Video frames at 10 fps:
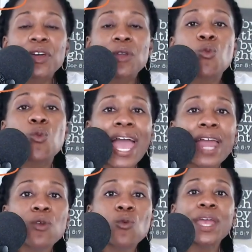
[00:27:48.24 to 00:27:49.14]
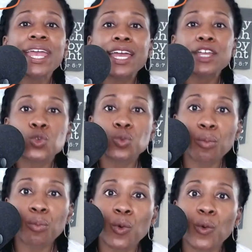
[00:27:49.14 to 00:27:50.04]
then when we get
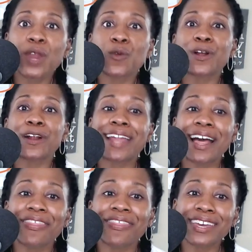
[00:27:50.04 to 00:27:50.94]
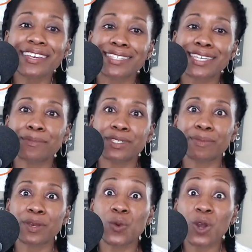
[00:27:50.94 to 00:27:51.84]
to a point where nothing seems
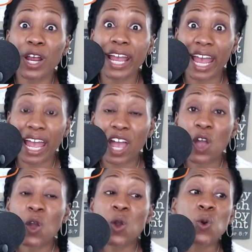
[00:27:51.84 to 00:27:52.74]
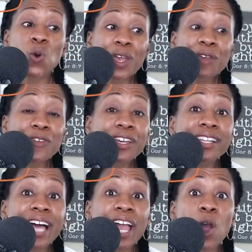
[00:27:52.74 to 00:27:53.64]
to be working, we
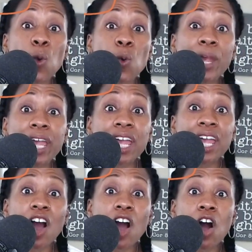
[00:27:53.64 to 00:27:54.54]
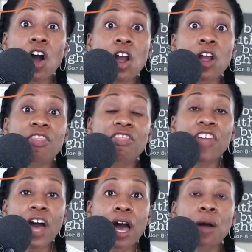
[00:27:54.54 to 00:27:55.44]
feel like we are
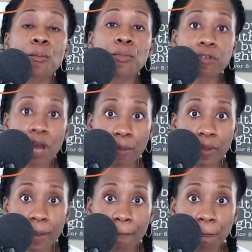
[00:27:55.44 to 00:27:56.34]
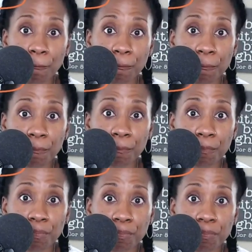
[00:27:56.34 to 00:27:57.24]
the problem.
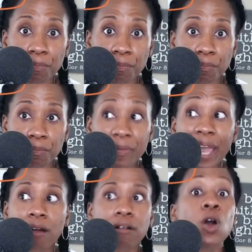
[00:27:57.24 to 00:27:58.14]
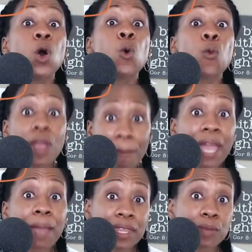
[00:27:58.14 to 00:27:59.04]
Now, we
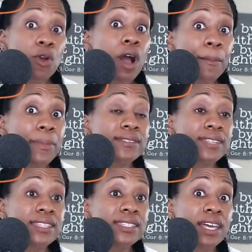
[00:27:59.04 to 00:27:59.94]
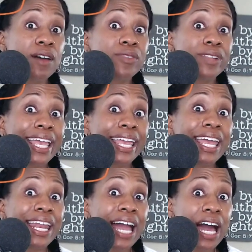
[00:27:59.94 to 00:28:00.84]
may be the problem in the sense of
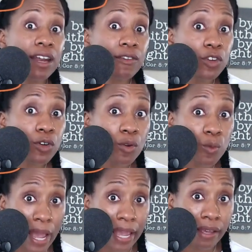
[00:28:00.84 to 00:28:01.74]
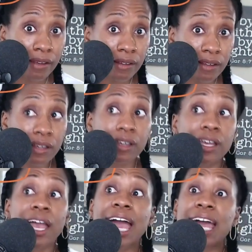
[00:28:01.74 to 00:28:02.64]
like, get out of your own way
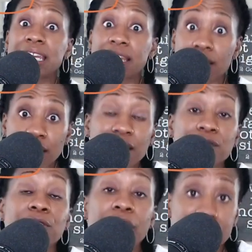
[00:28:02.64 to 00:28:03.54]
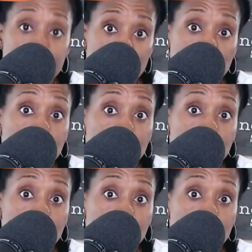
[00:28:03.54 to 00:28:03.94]
and invest in